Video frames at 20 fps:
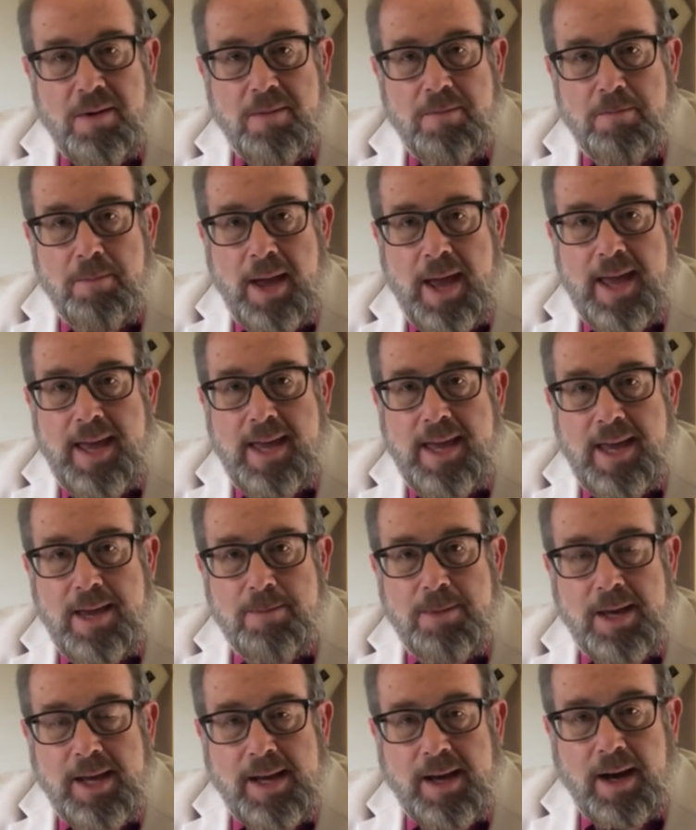may he
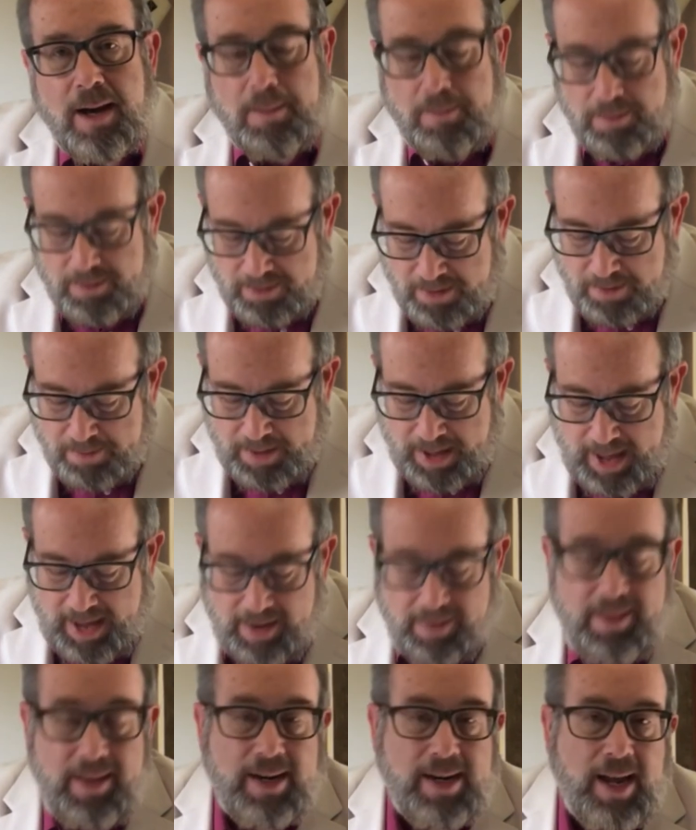become the
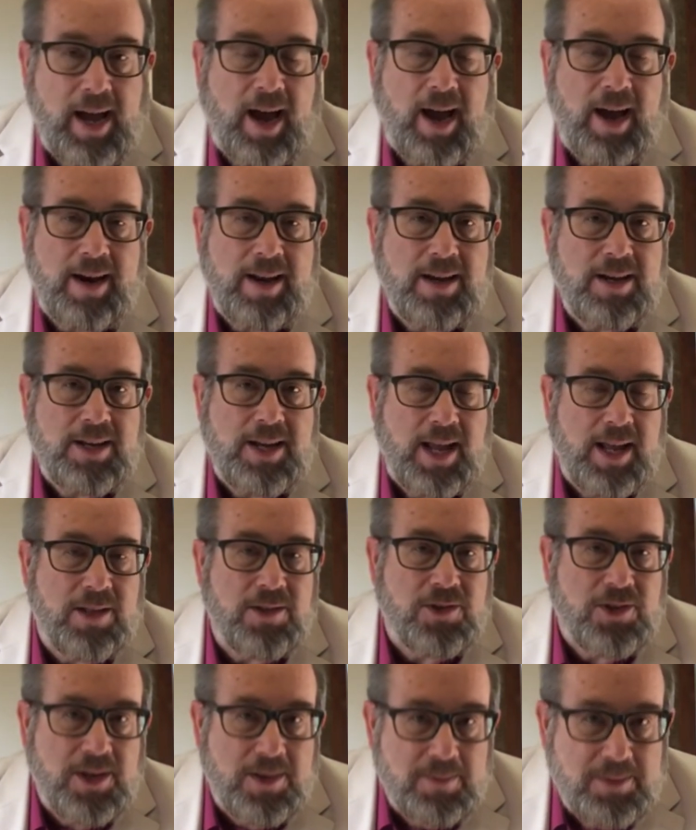man that God
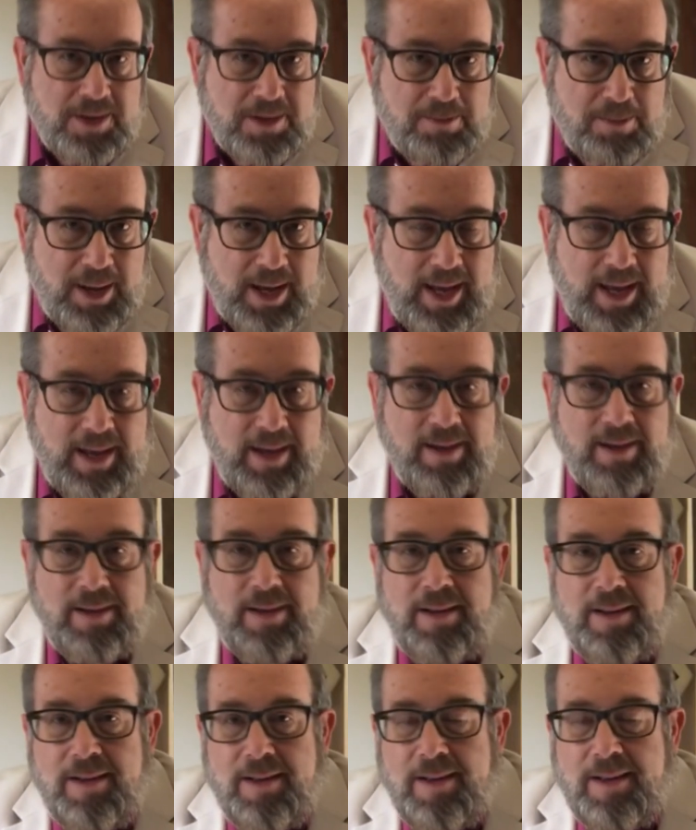intends him to be.
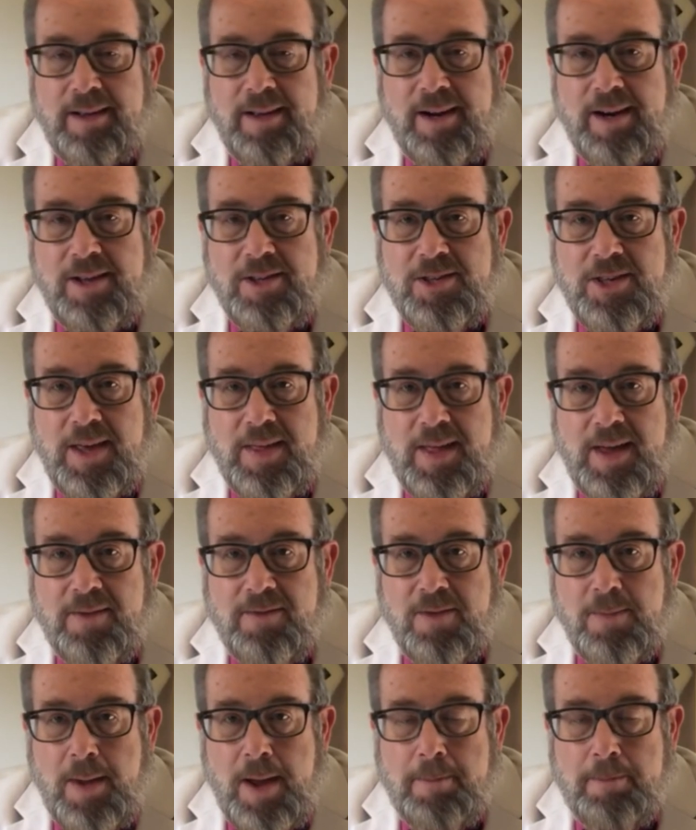And I say that
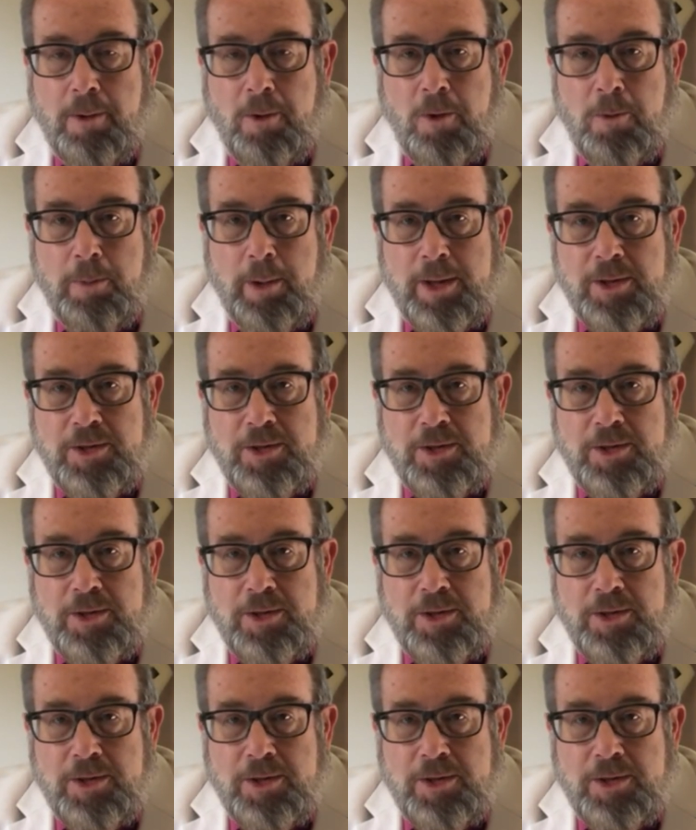for my Pope, I